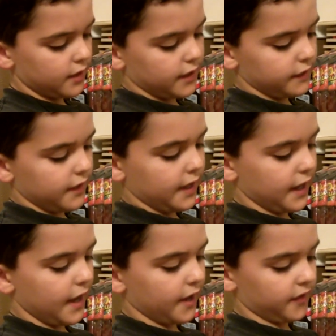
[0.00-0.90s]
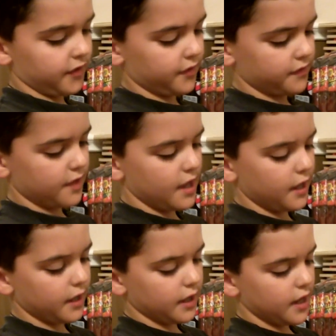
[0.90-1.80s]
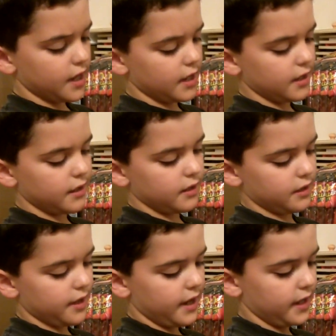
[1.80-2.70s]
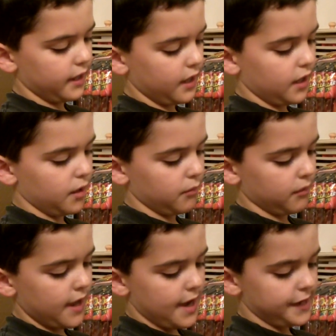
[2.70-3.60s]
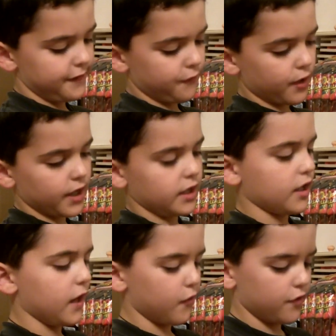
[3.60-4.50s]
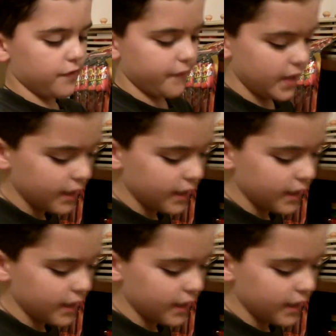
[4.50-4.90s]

the hen laying eggs because they lay different colors of